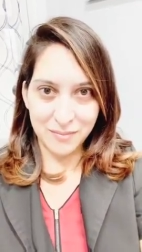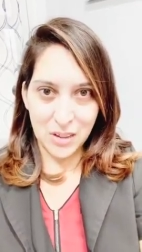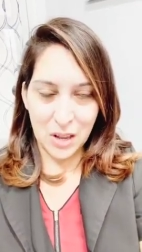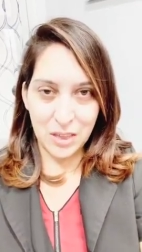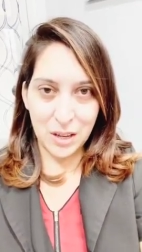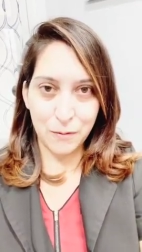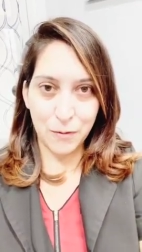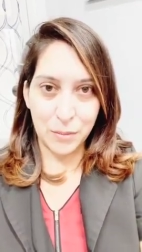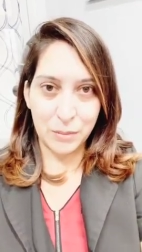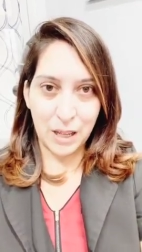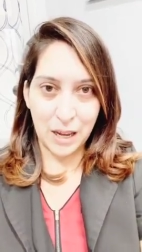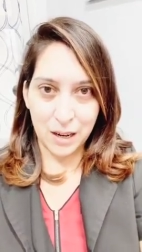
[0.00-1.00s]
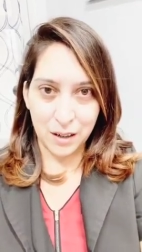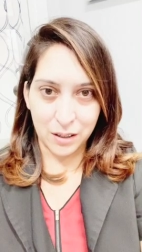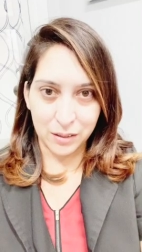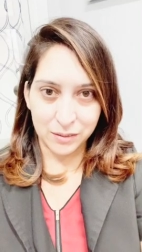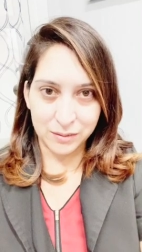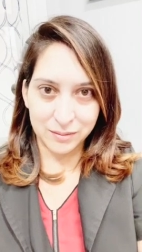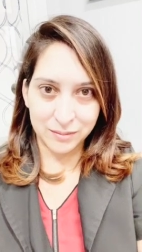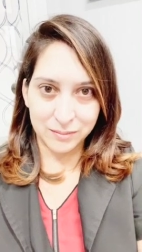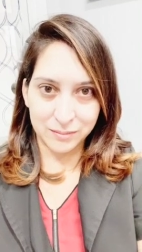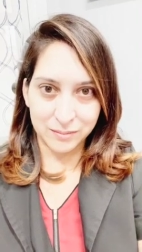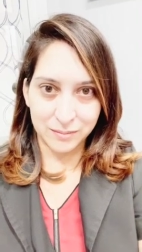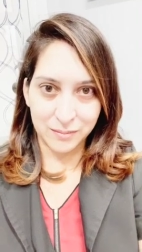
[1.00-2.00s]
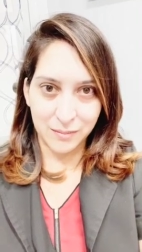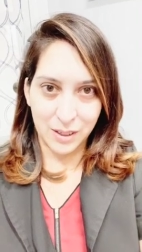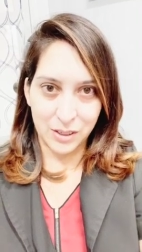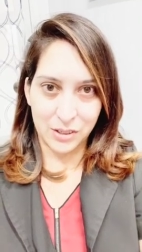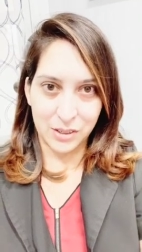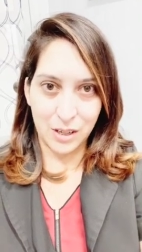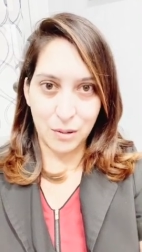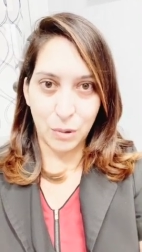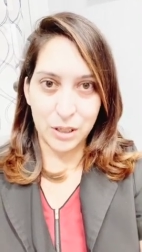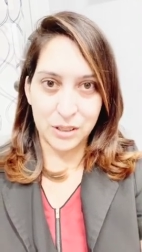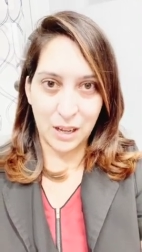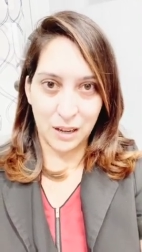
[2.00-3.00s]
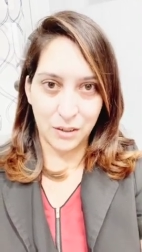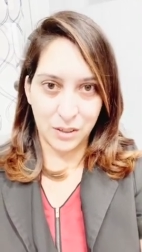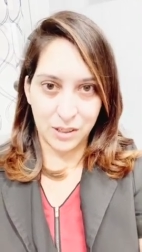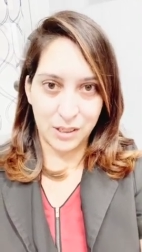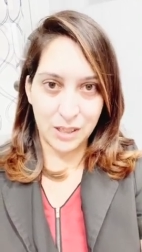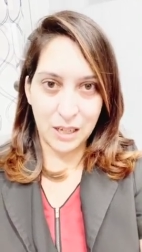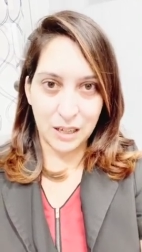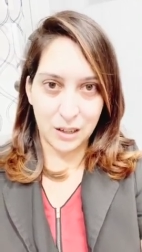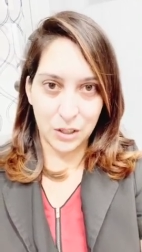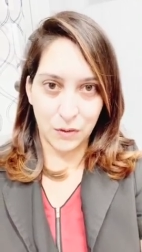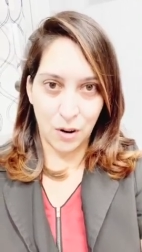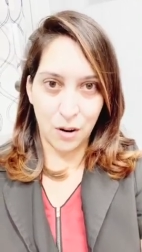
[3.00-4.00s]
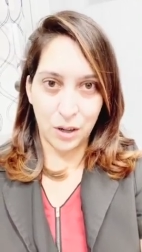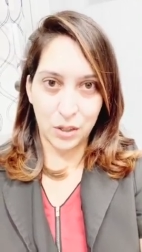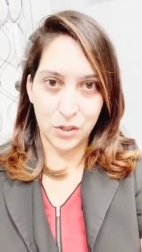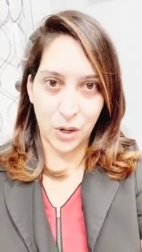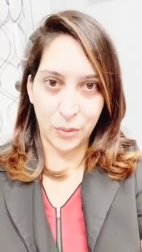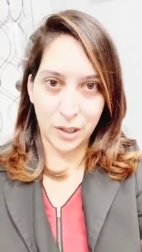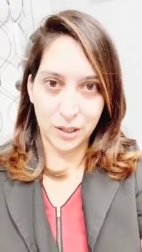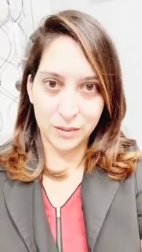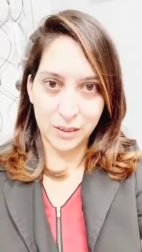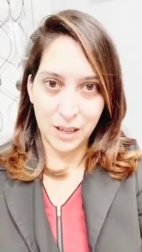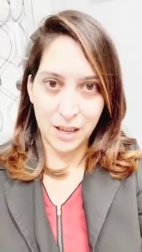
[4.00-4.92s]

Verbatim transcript: And then from there, see what else is needed as regarding a toner.